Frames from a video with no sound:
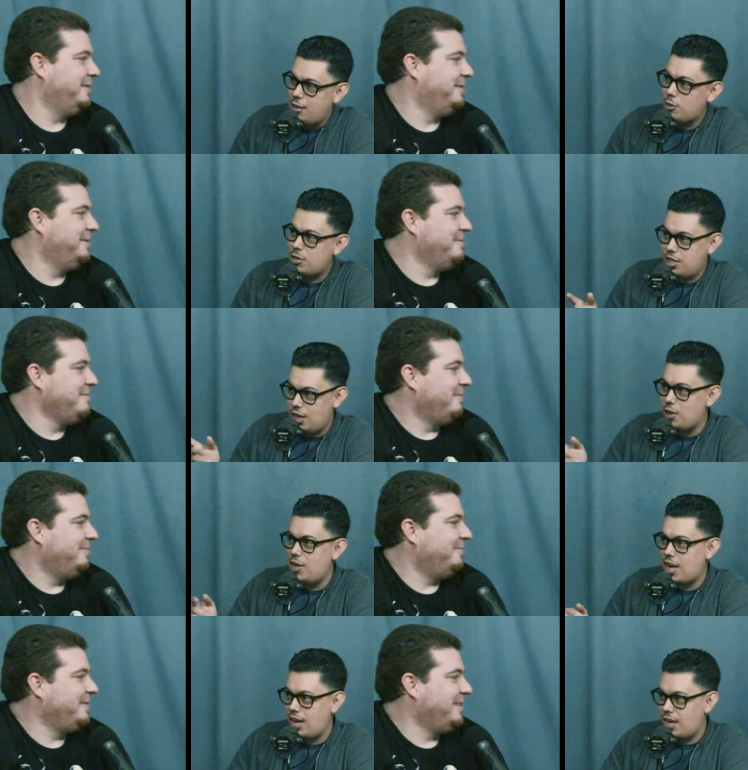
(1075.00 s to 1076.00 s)
Speaker 1: that was luis the other
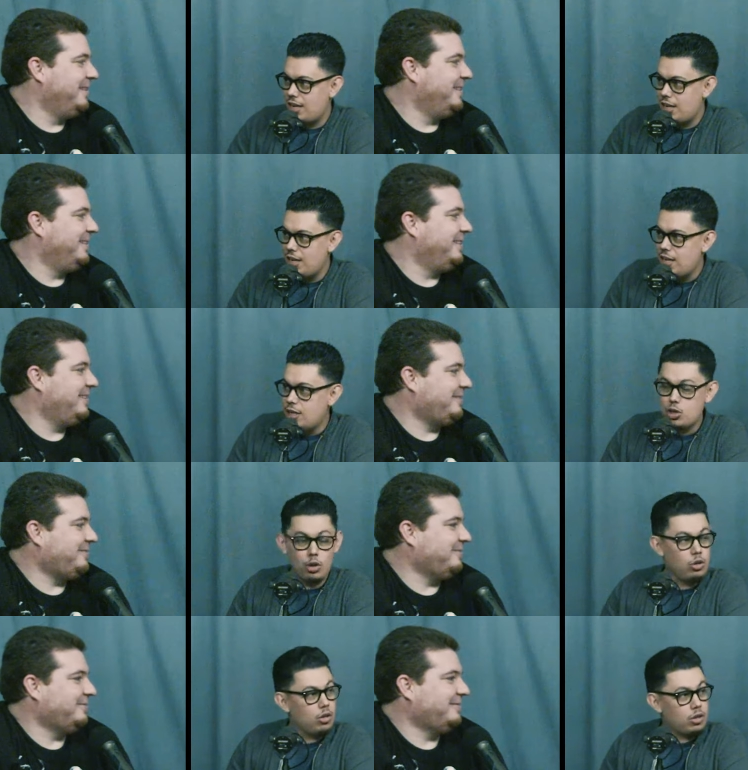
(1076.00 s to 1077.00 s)
was night on it way
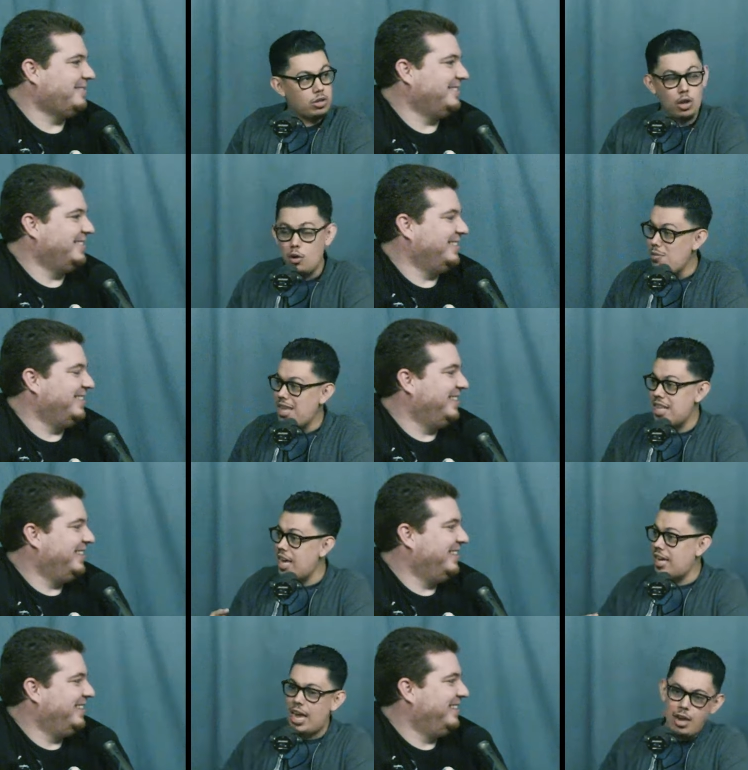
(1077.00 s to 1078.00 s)
so, later so me and
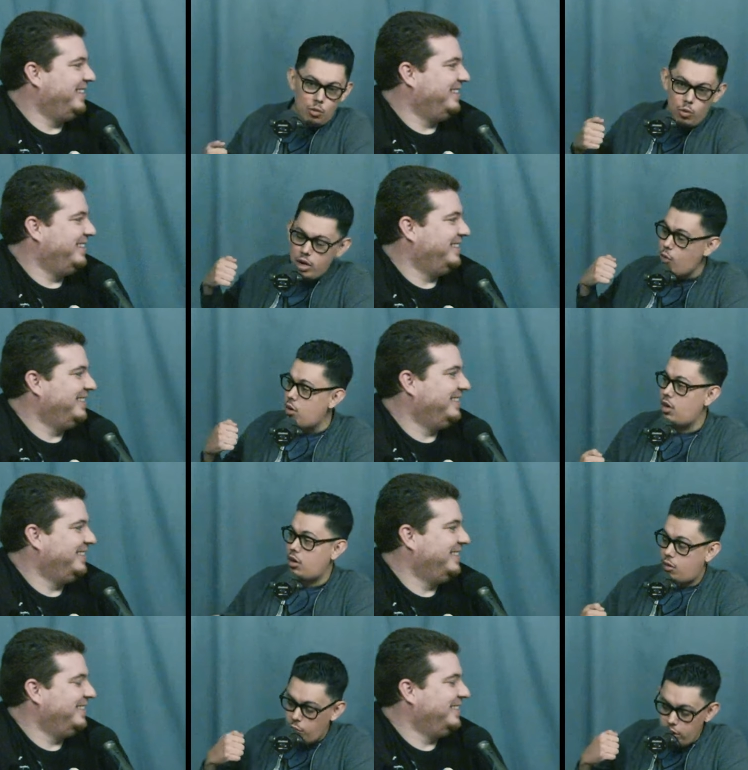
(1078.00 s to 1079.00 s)
that guy we
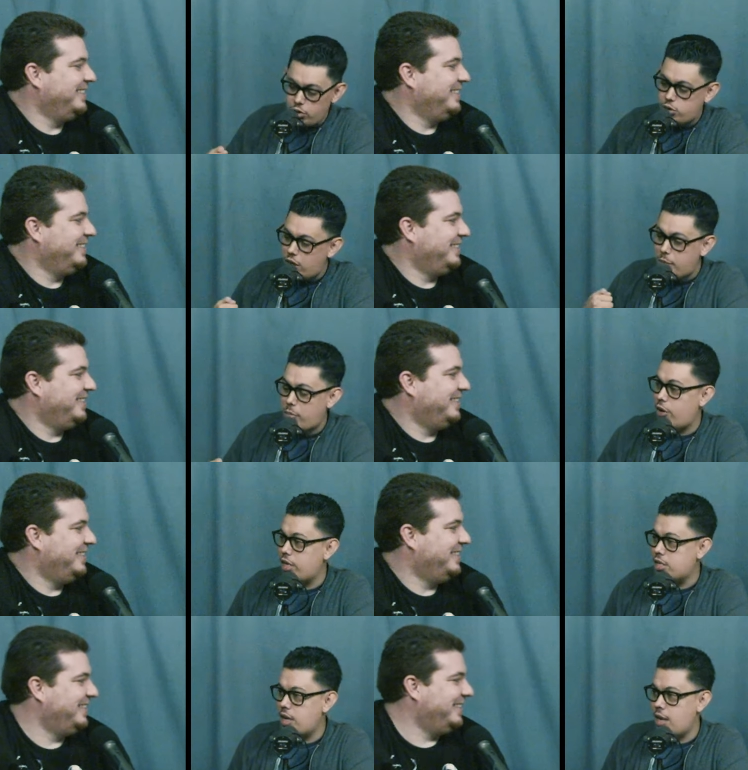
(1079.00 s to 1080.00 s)
were we were trying to
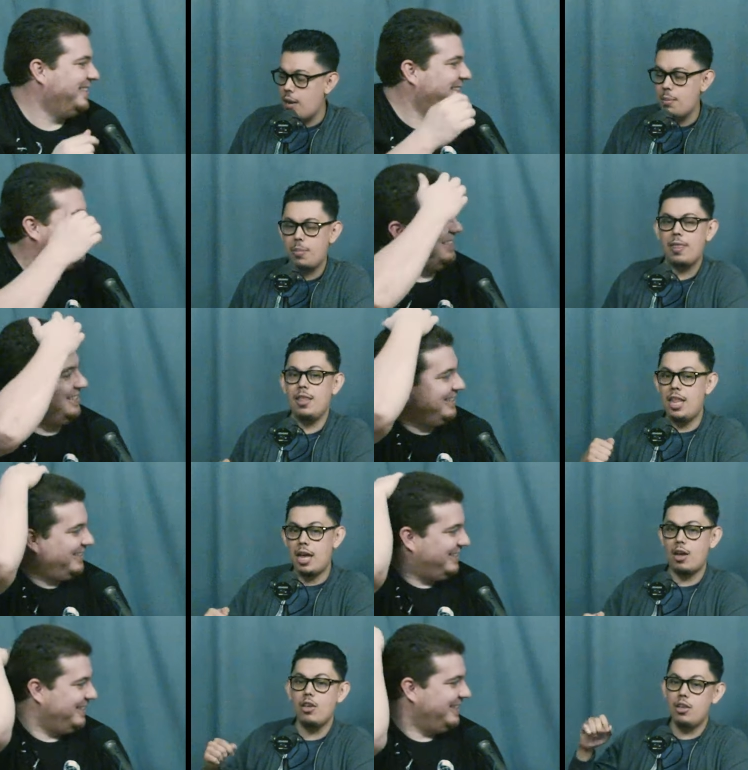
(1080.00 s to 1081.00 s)
progress in that game
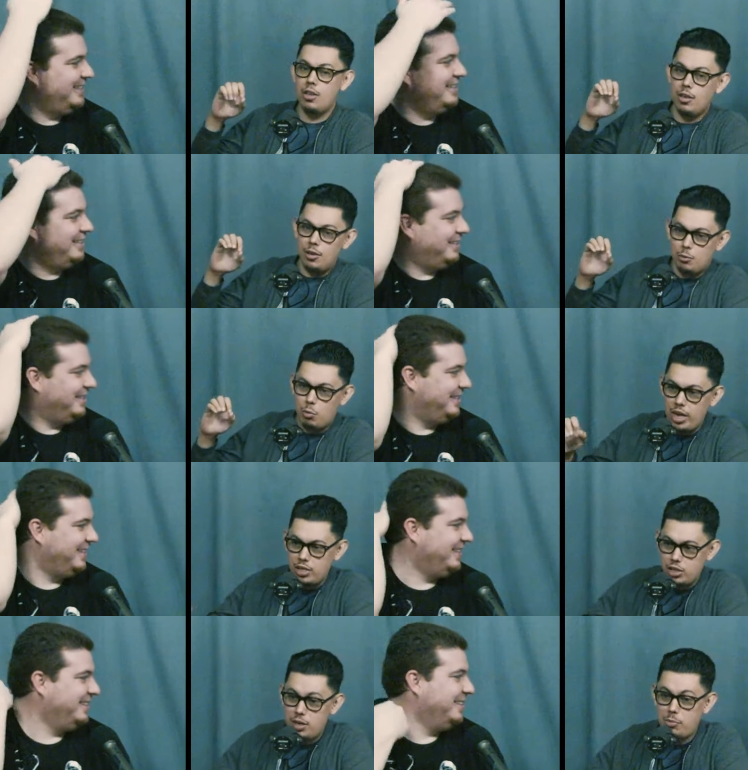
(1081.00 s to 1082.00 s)
now
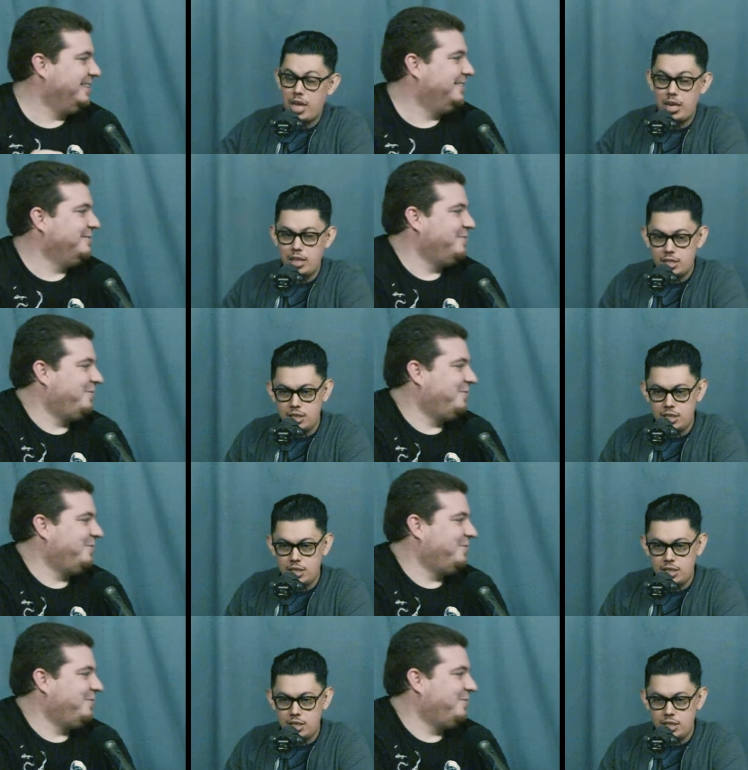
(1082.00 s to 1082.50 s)
Ray started planting the